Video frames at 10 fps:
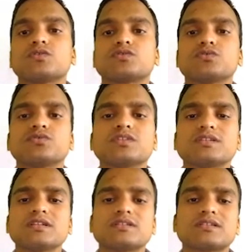So
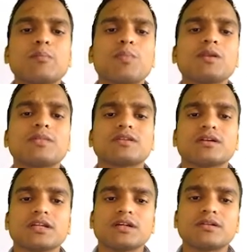this is simple
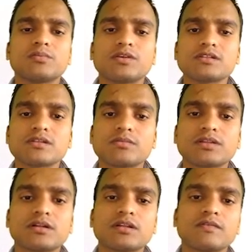method. Interpolation
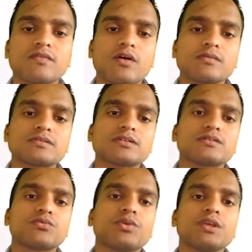method involves
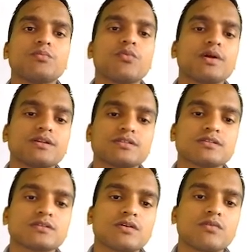3
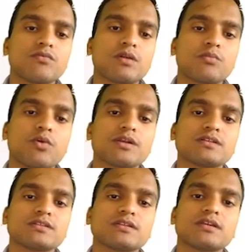points. One point
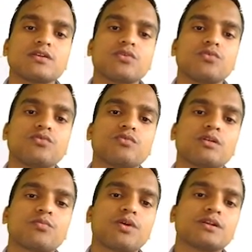is here known,
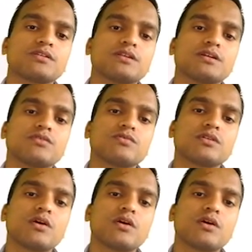one point is here known.